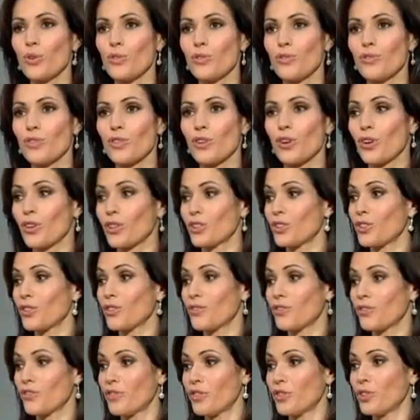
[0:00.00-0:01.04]
you've cooked
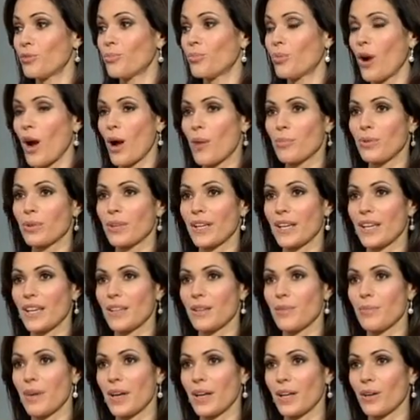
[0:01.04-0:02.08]
your food properly
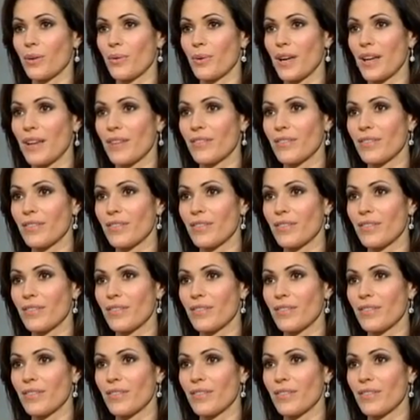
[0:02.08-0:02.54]
in the microwave?